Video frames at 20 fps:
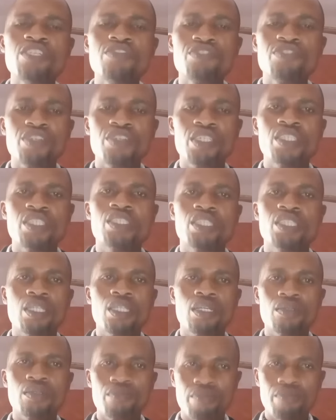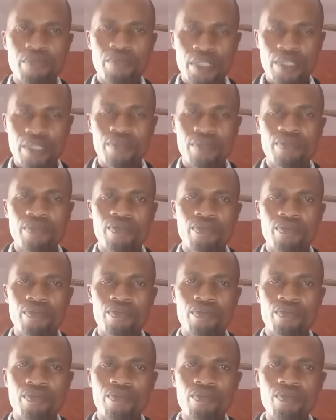different companies,
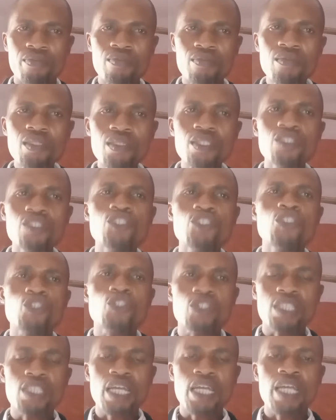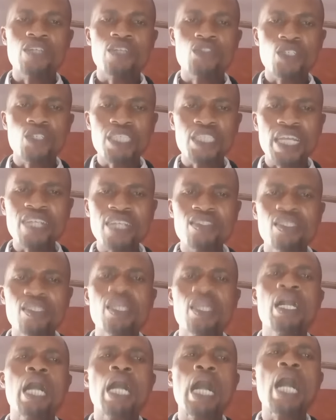such as
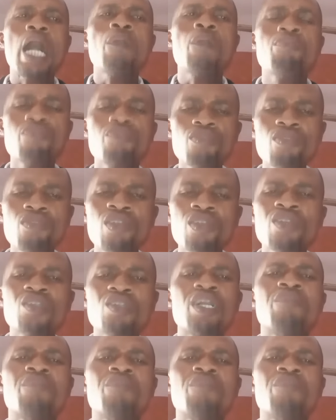Apple. You